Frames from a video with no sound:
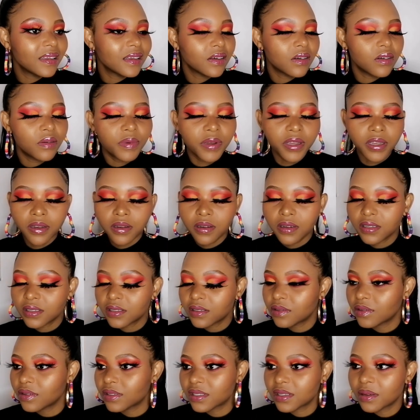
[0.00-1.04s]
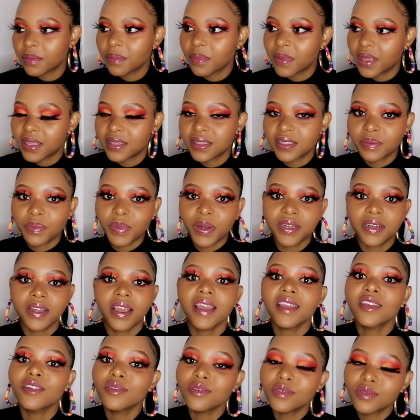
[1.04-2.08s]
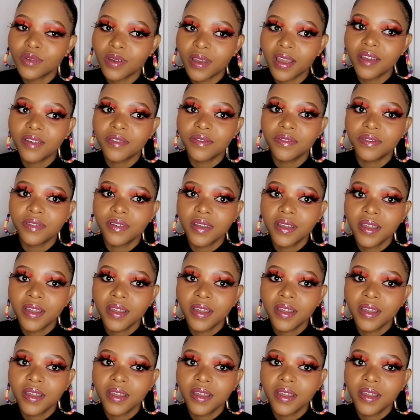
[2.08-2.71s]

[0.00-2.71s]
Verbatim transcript: oh my god it was a mess but i used to have